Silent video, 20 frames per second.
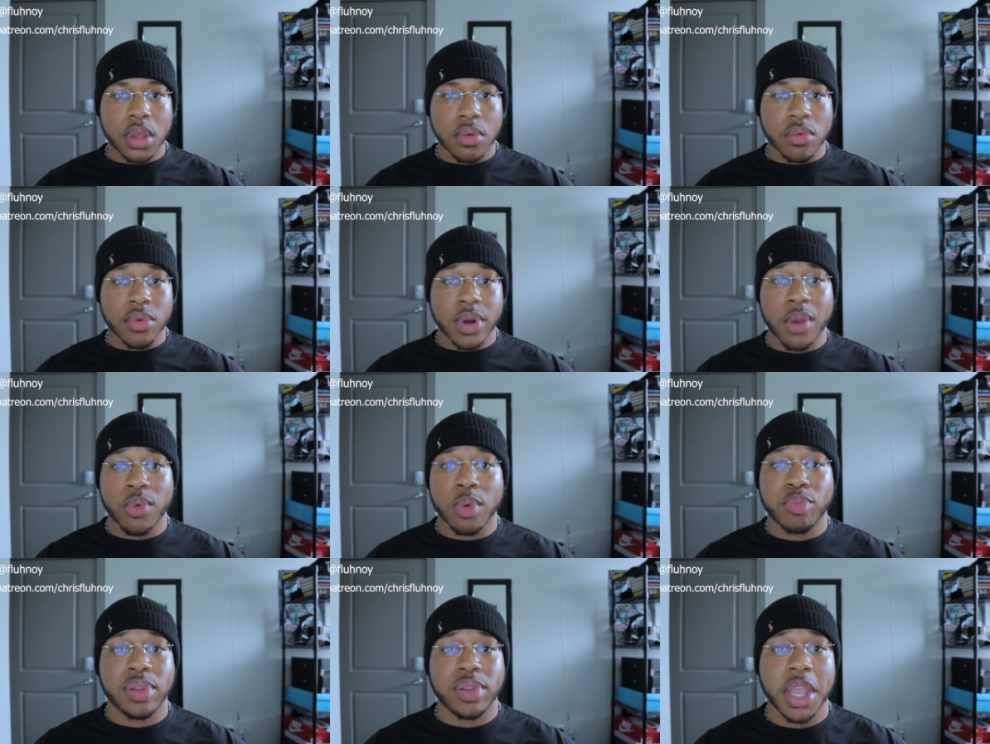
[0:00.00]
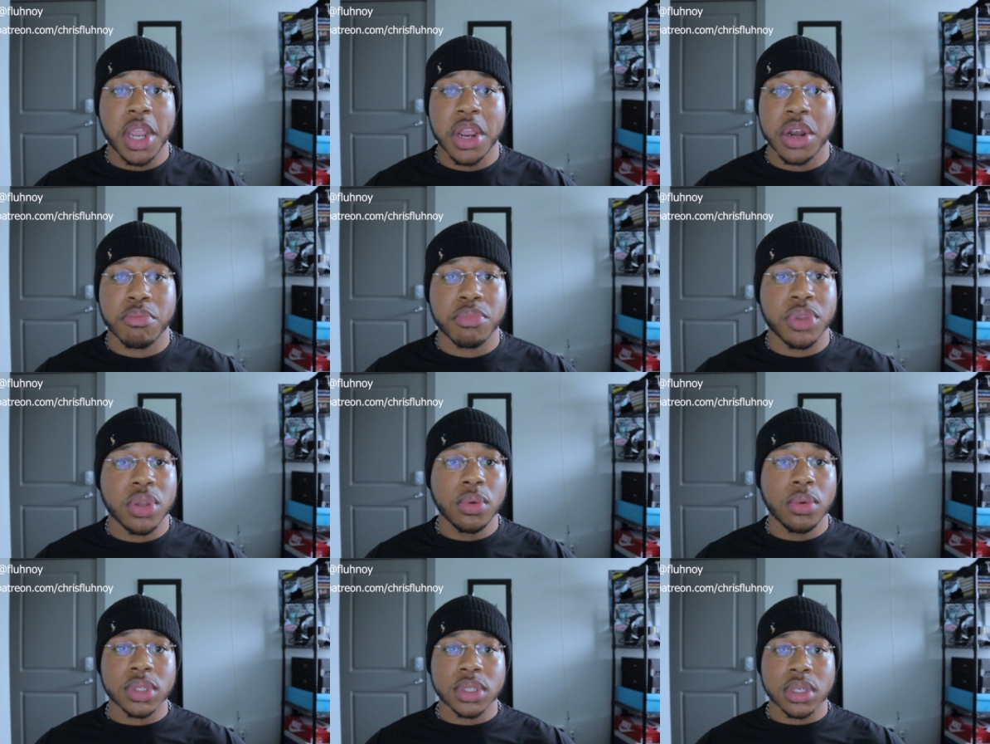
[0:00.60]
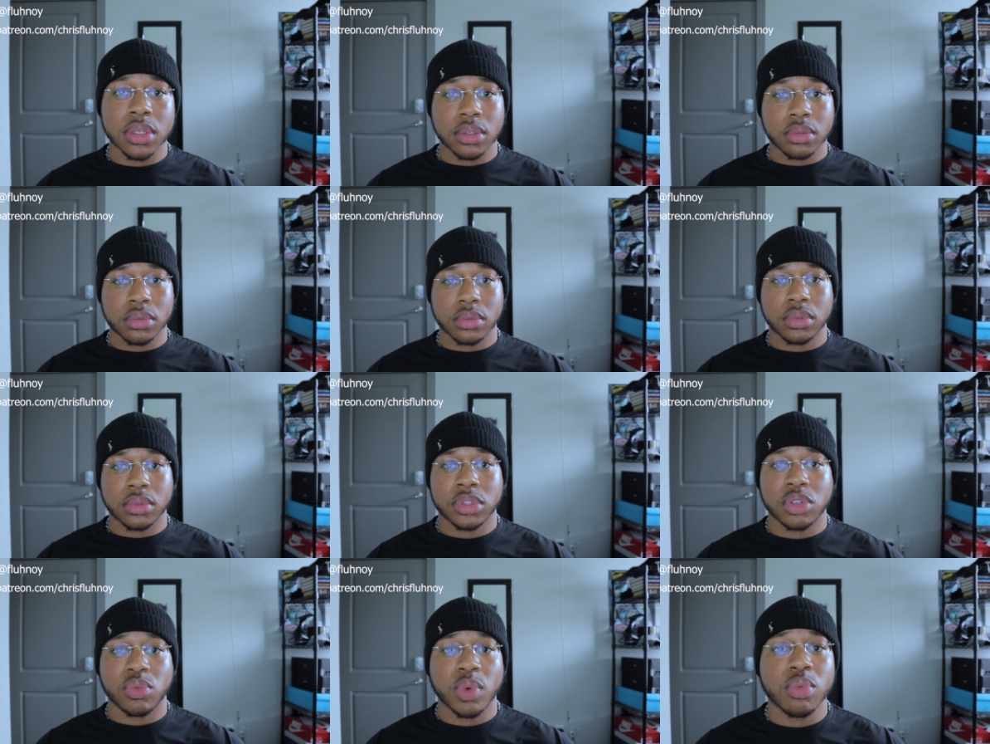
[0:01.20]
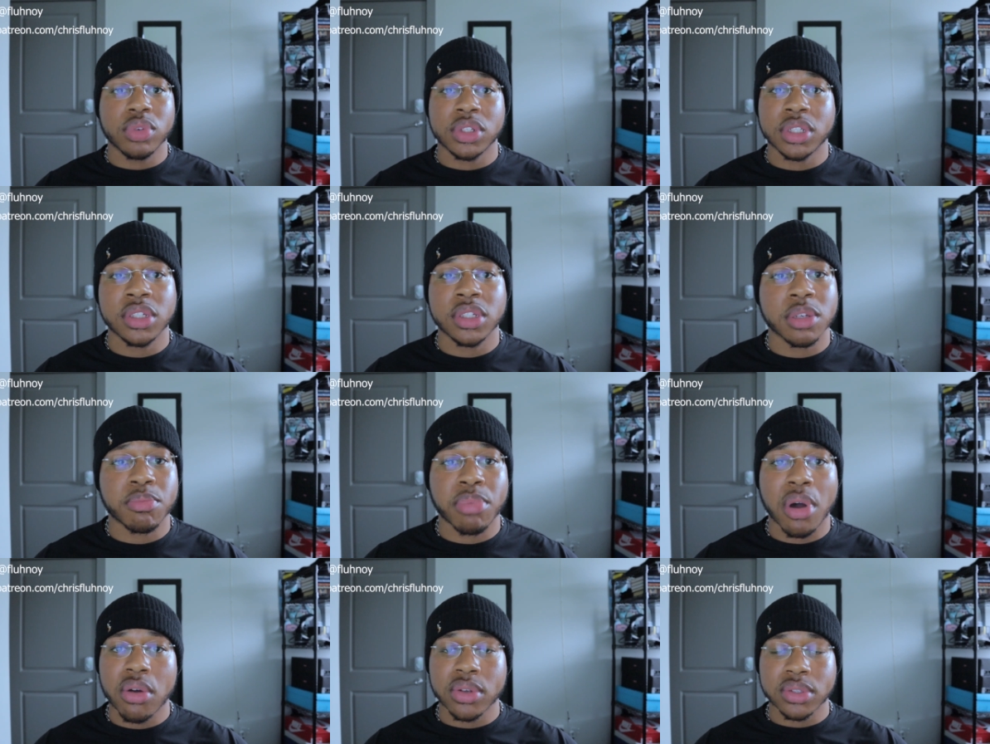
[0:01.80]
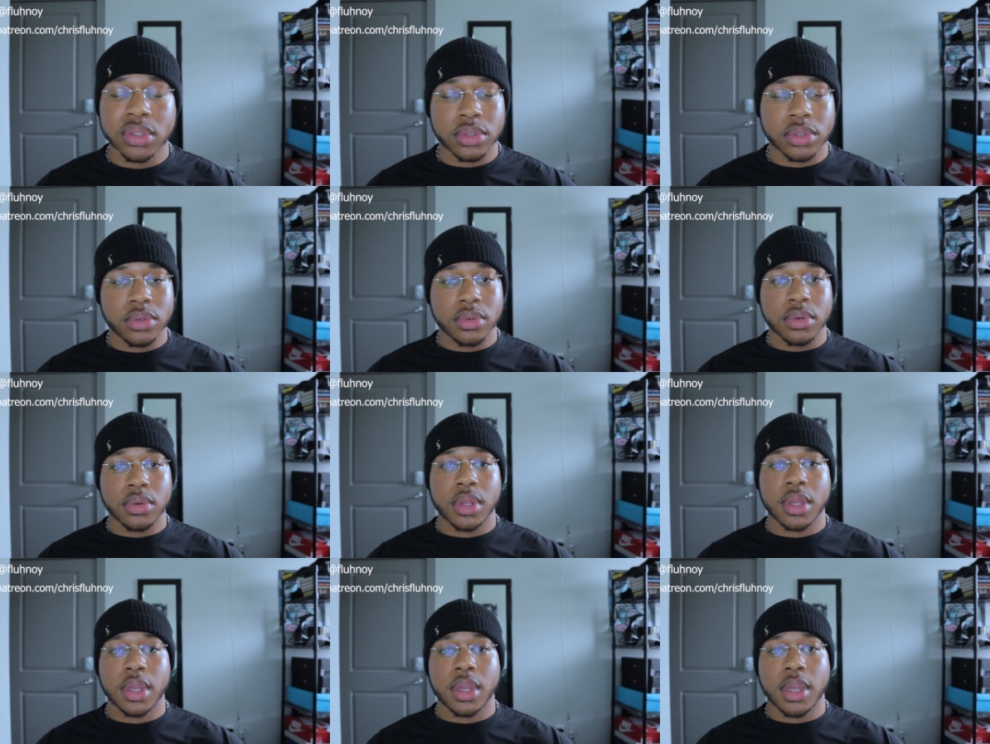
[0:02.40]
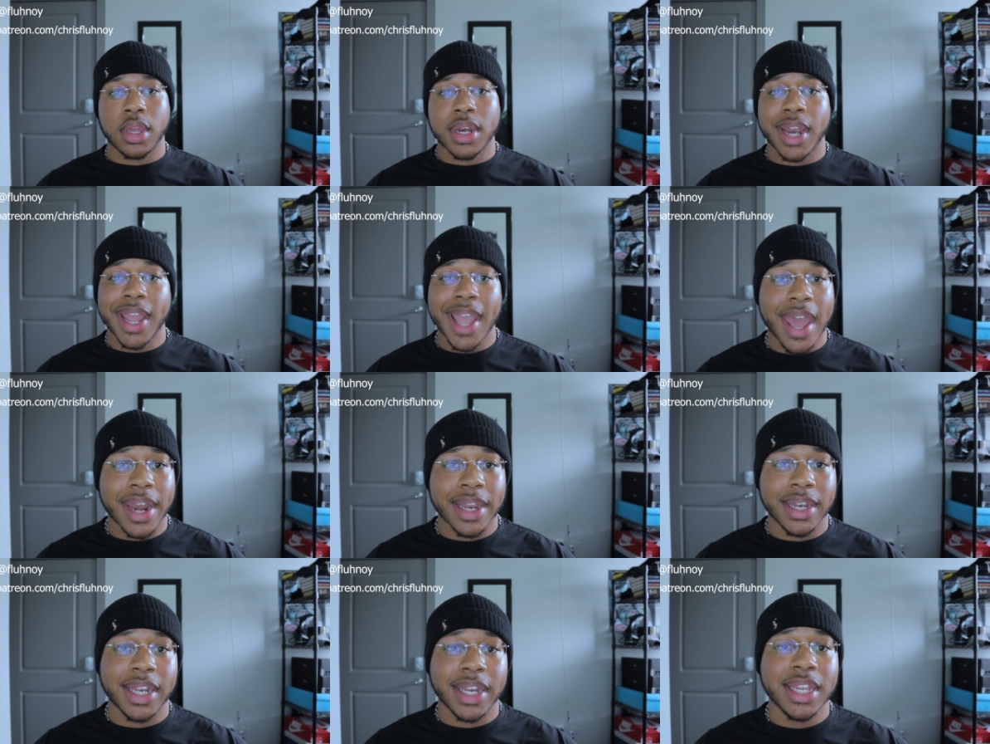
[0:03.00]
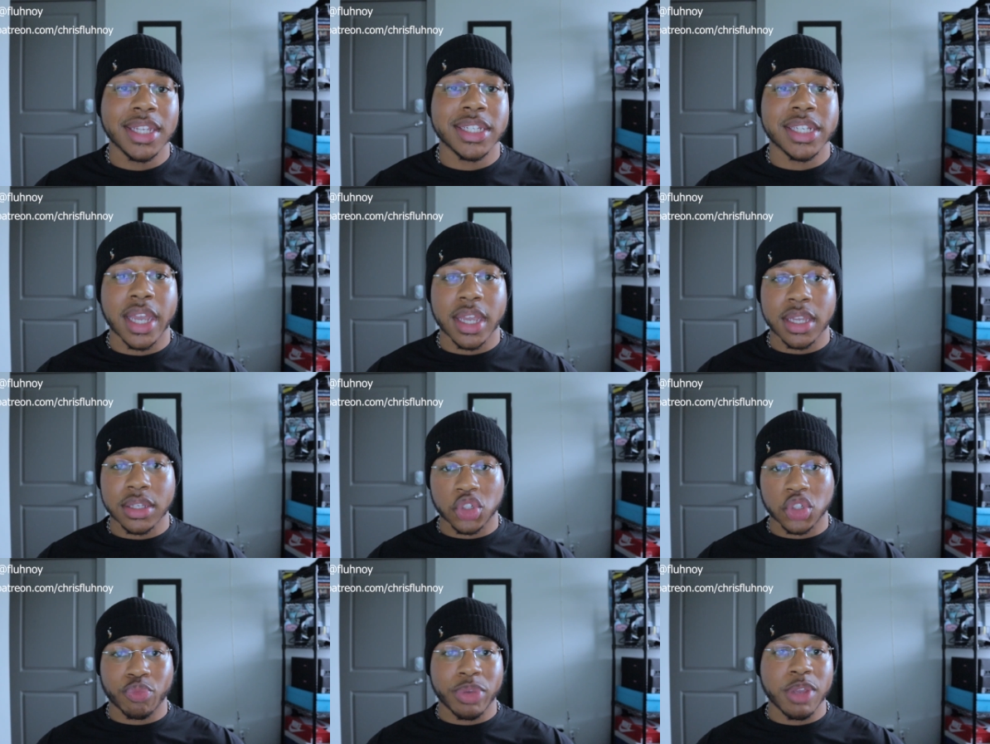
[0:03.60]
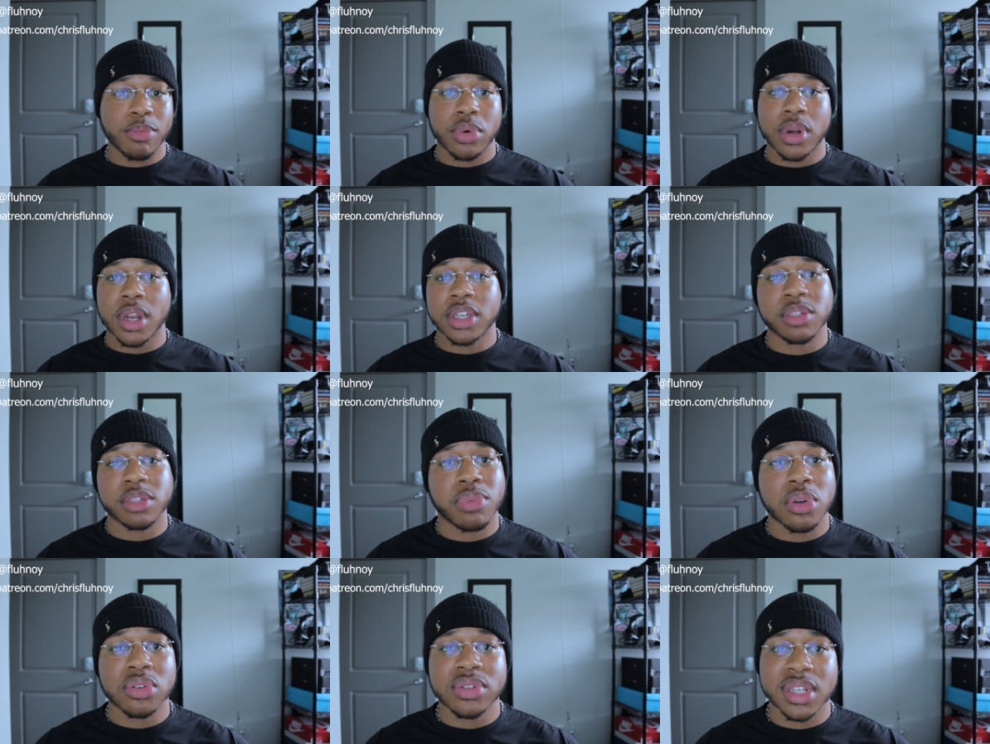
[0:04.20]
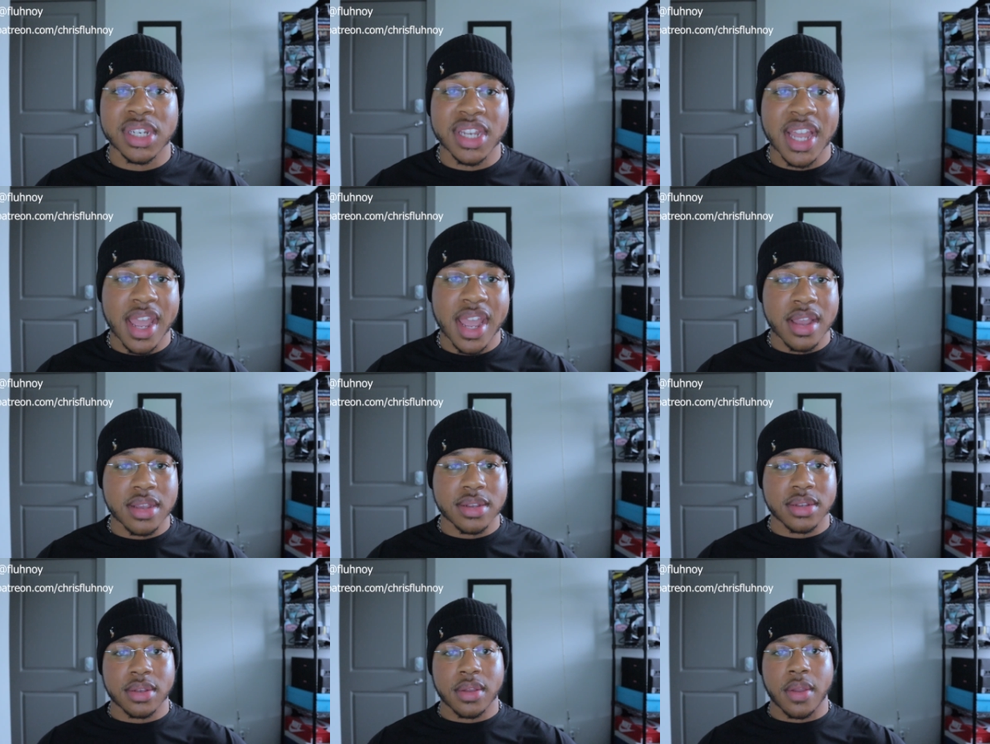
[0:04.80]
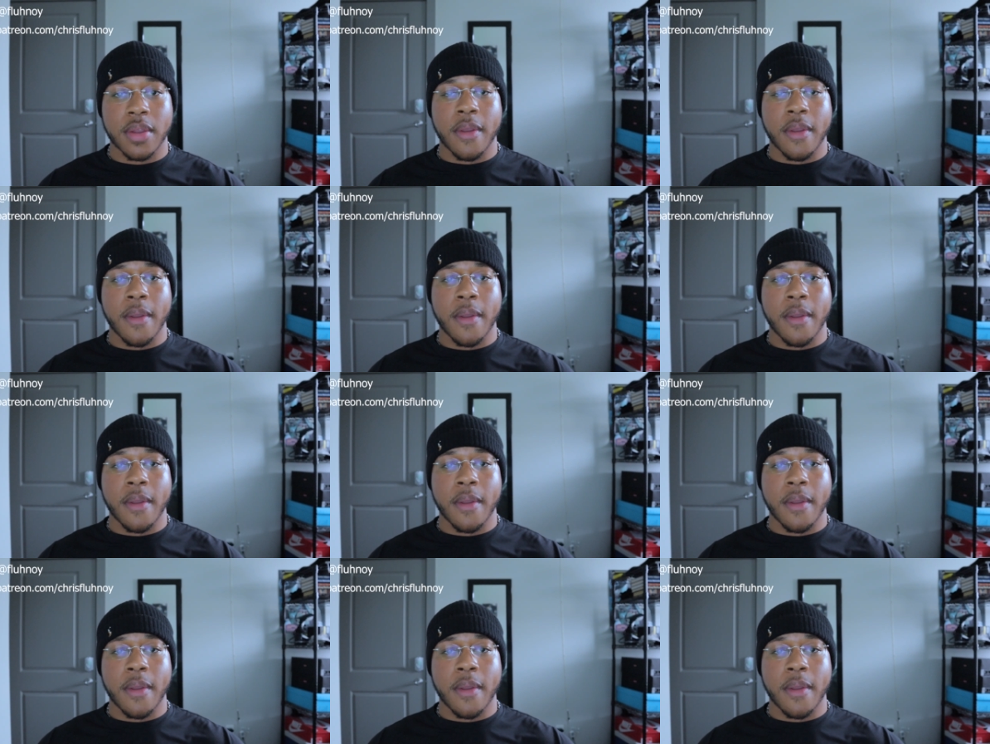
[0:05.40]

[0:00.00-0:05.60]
Well, they were playing the music, so what was she supposed to do? They had a DJ, so people are not supposed to dance.